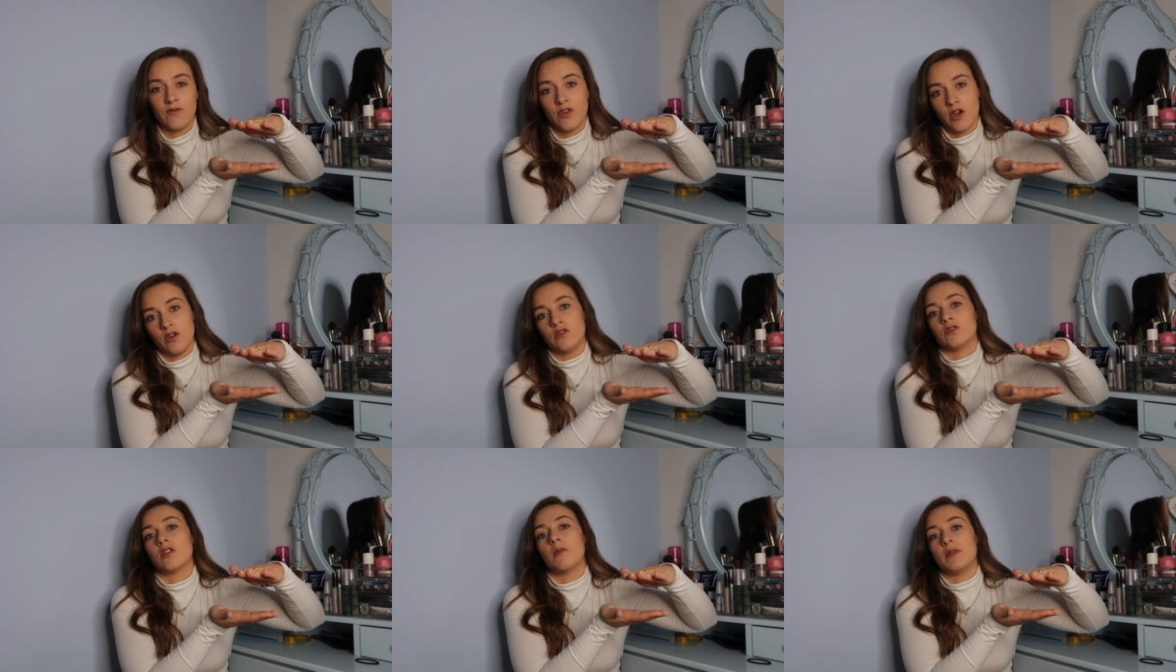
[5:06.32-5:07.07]
of
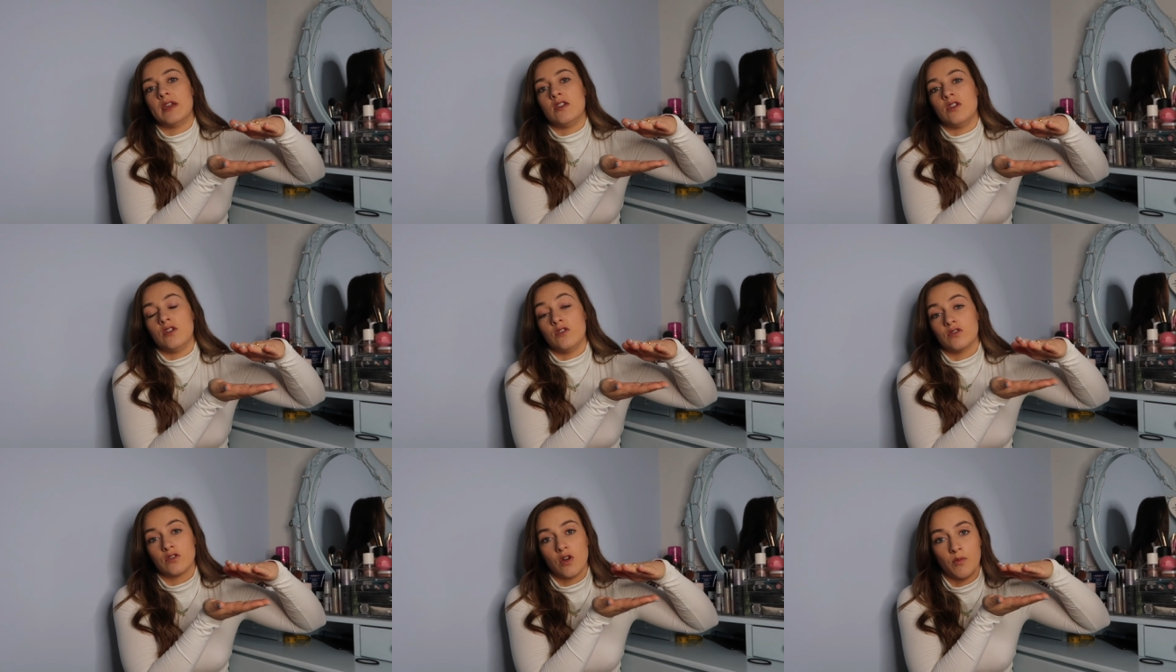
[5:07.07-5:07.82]
those are being
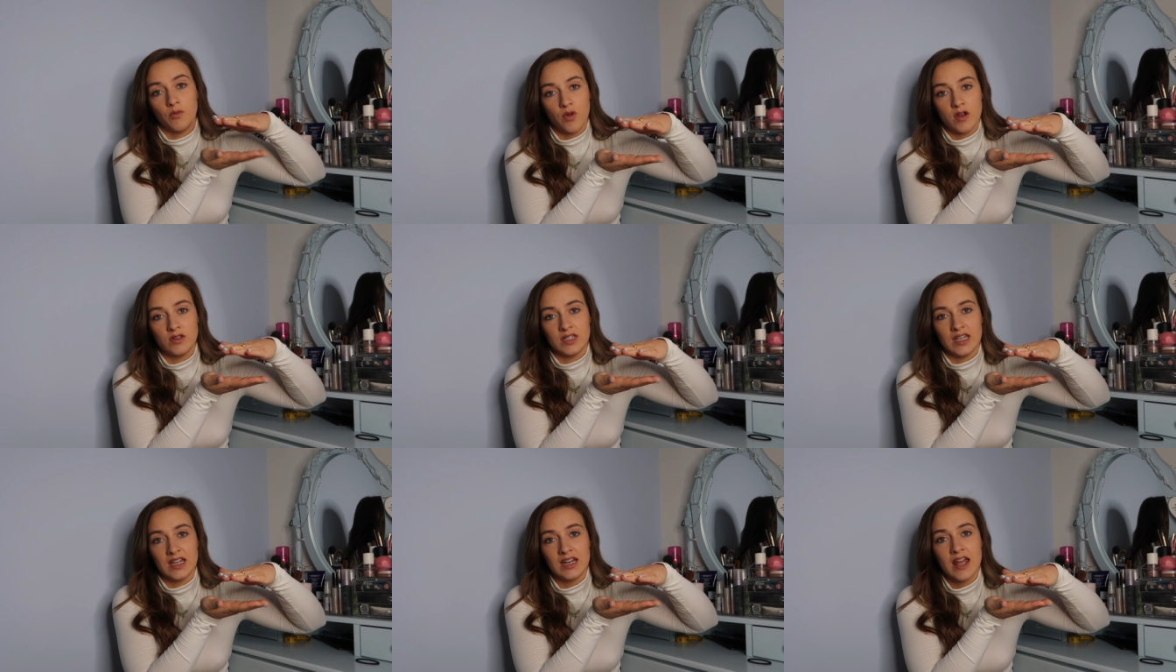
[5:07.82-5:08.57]
used on
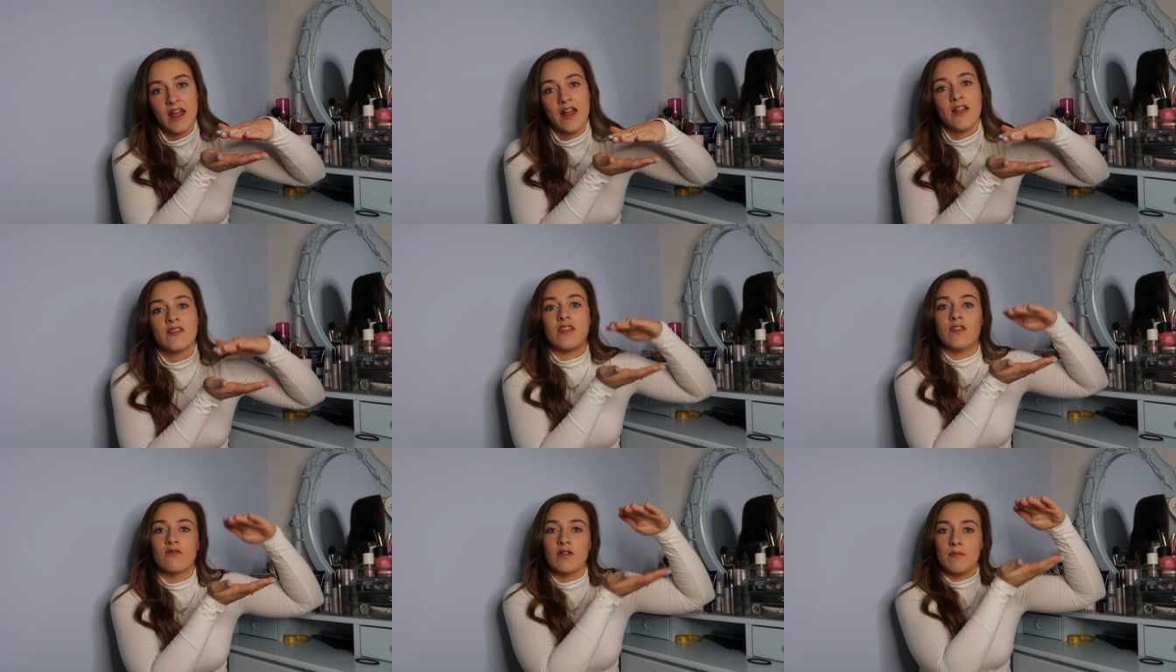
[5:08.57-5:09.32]
protein,
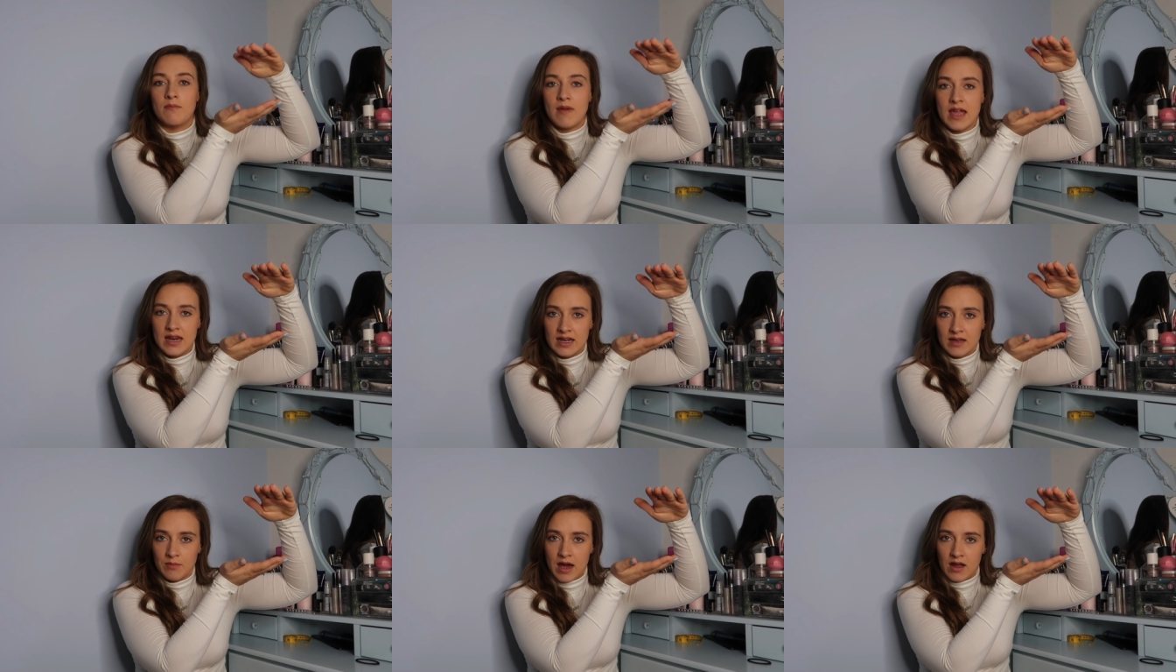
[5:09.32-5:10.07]
then the
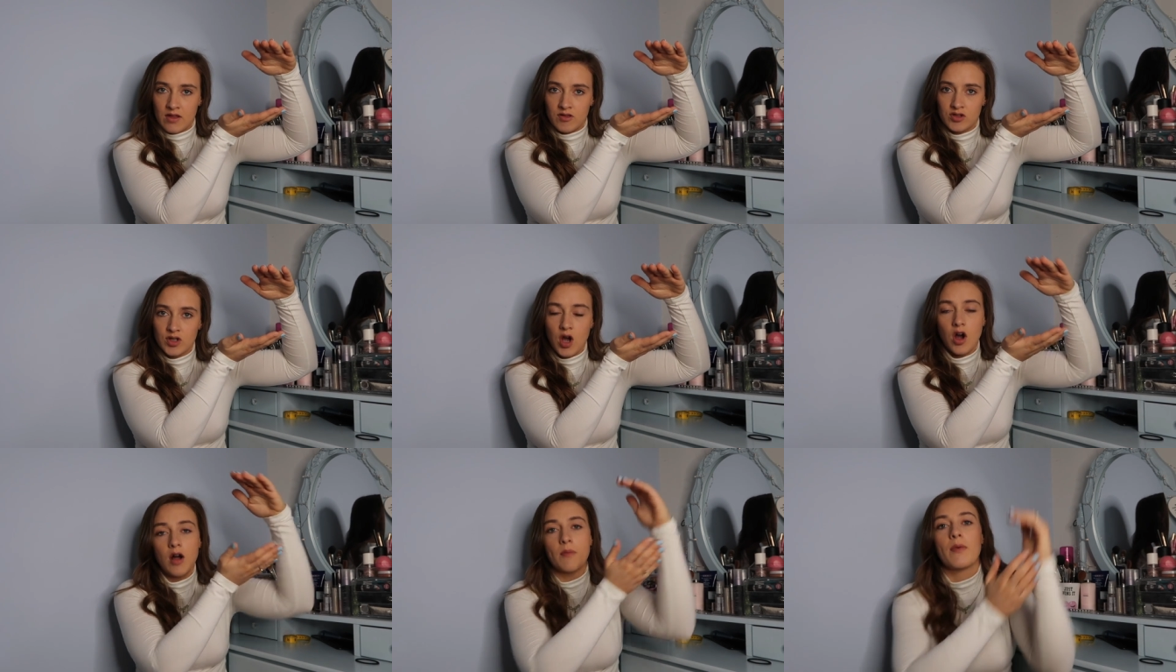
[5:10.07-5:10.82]
remaining amount at the
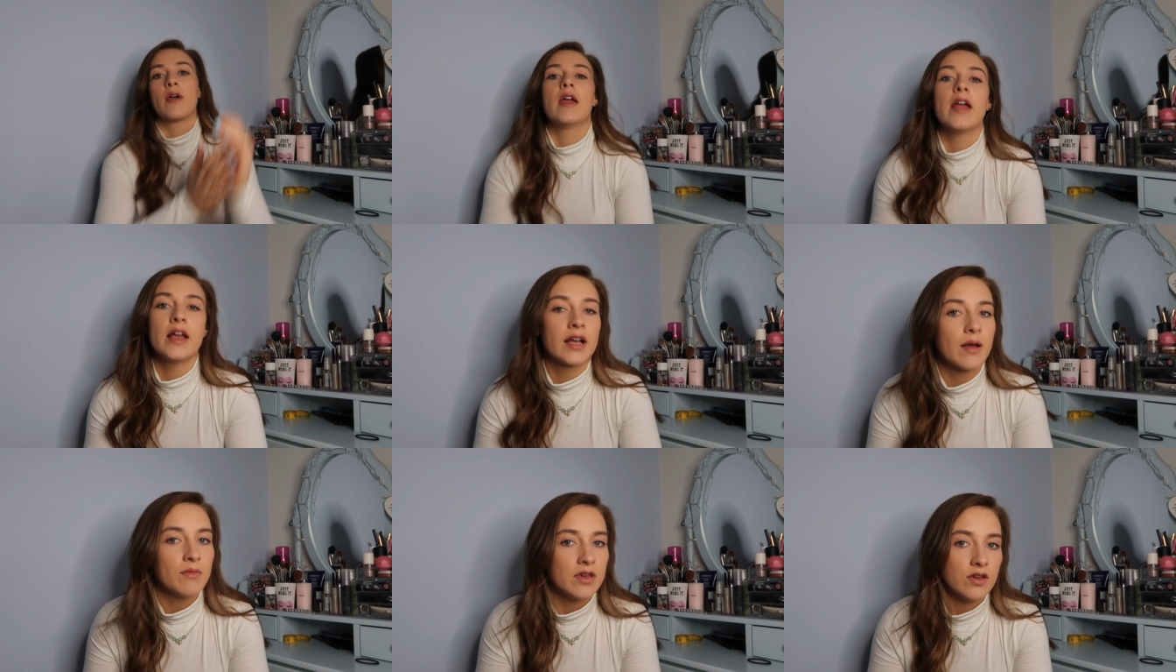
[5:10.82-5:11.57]
top
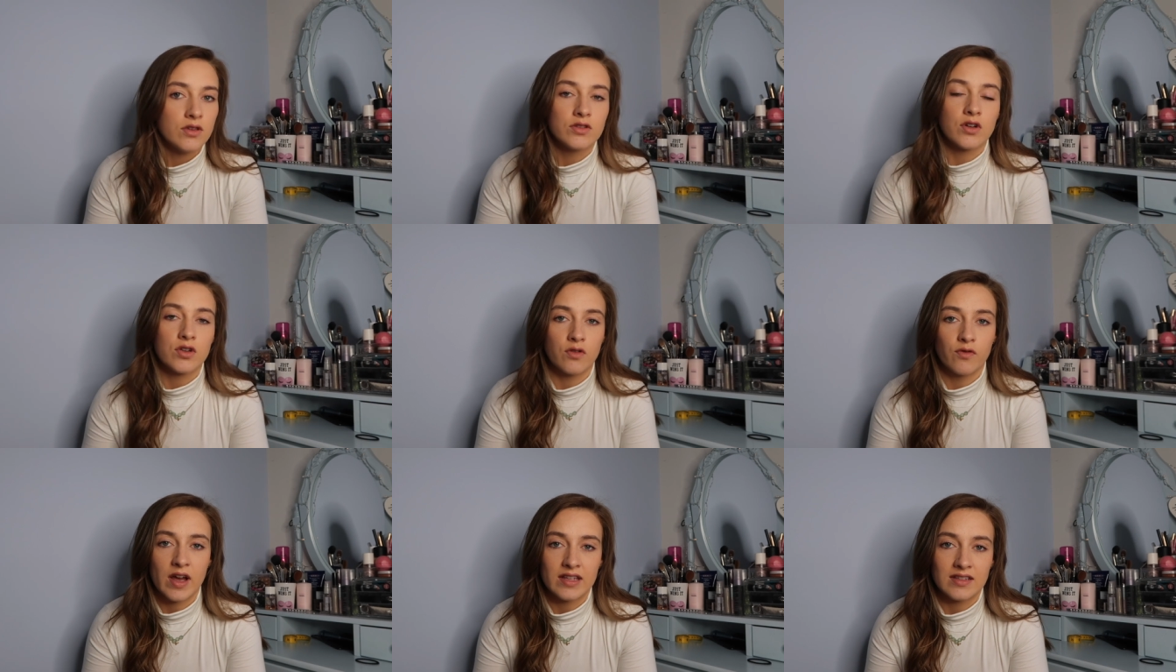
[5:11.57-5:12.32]
can be used on your
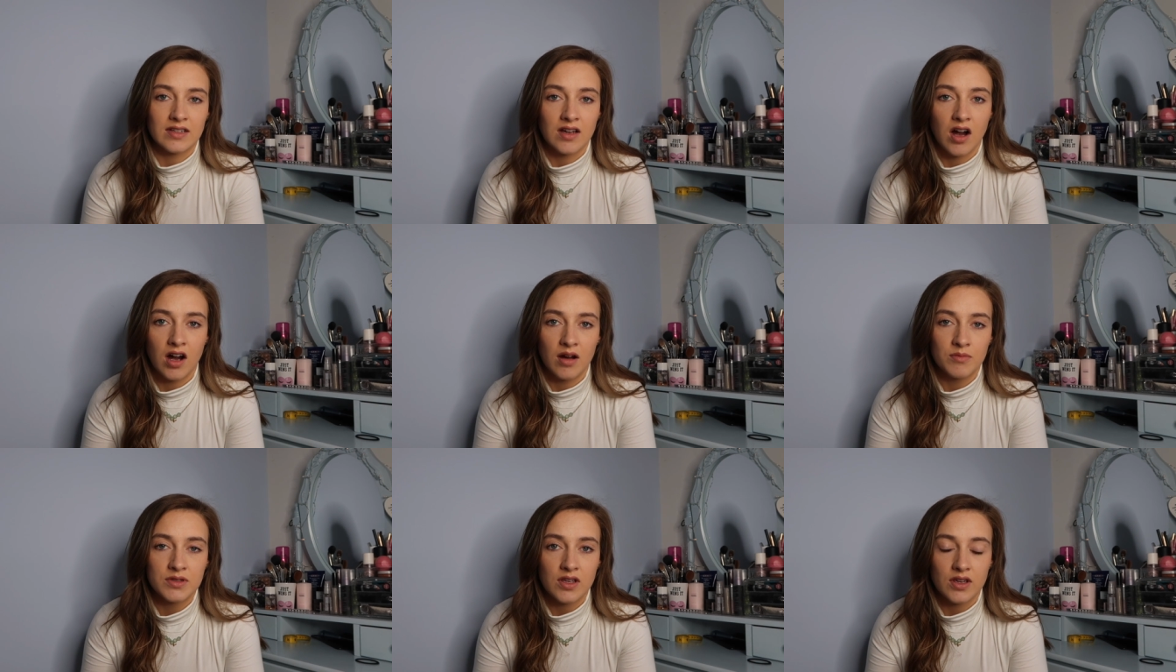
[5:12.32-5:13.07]
fats and
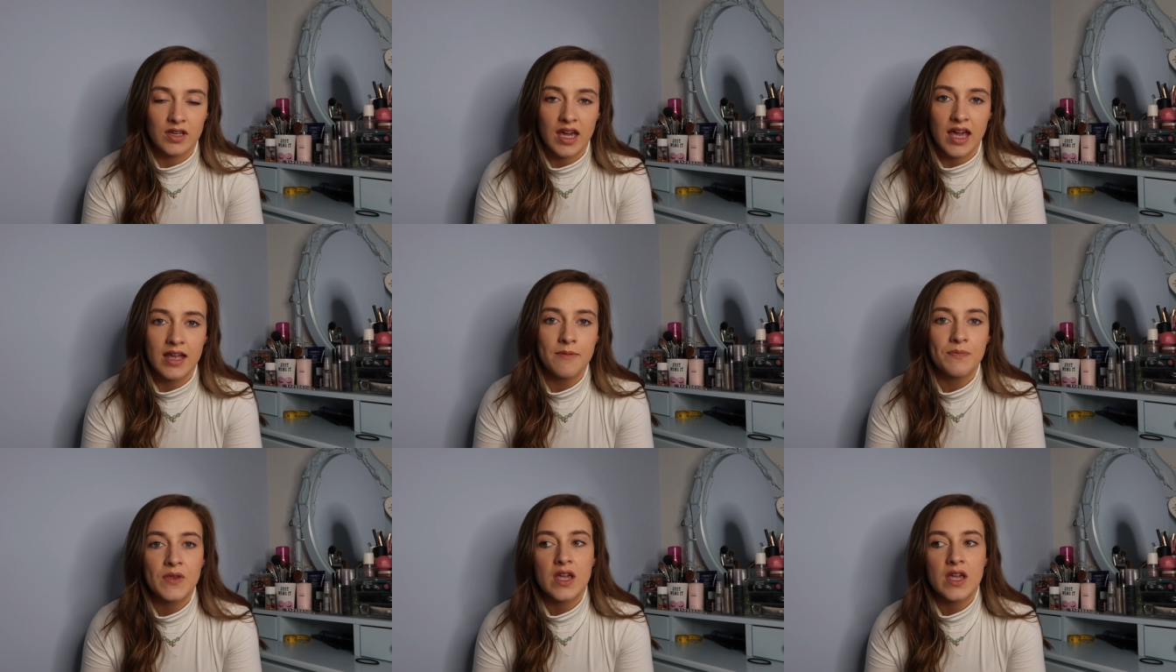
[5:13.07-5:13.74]
carbs, okay?